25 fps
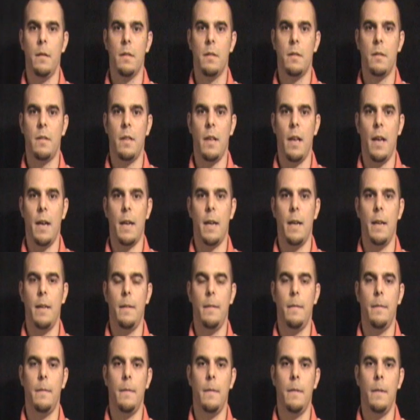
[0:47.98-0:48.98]
Second,
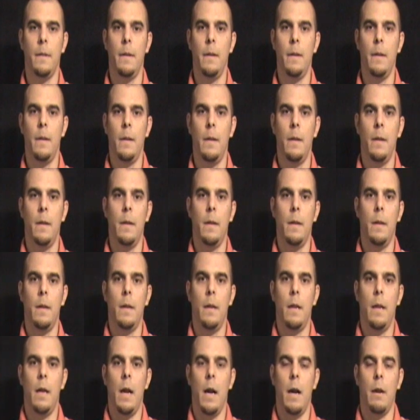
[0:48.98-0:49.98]

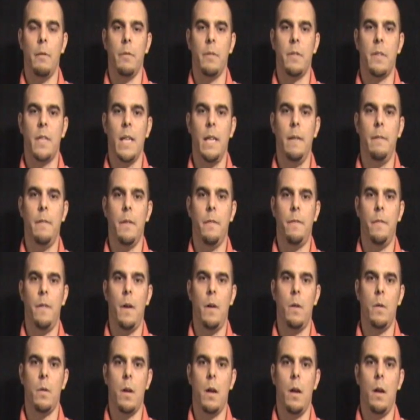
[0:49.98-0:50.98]
I received a
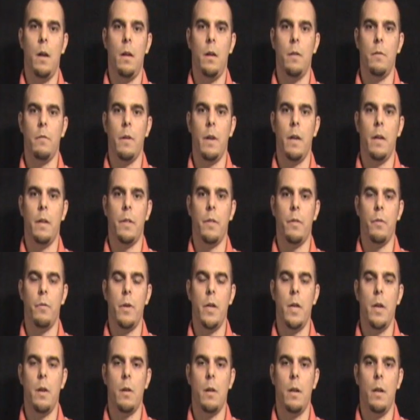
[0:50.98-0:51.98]
phone call around
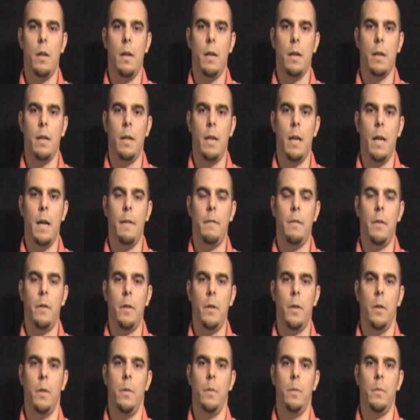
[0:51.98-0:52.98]
3 o'clock in the
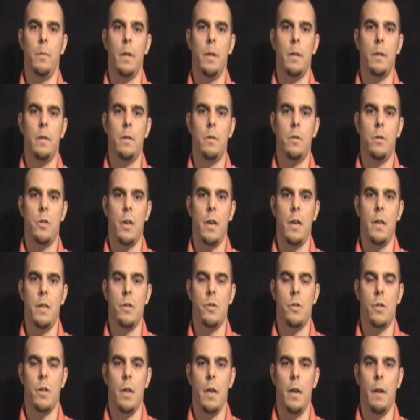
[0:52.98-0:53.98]
afternoon that
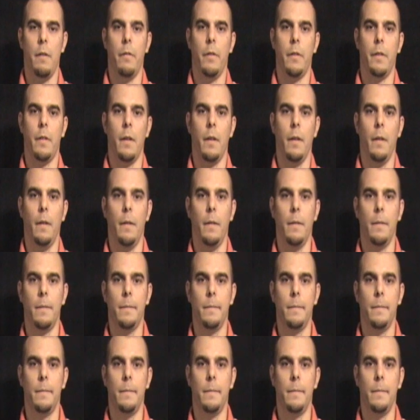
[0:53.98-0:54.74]
changed everything.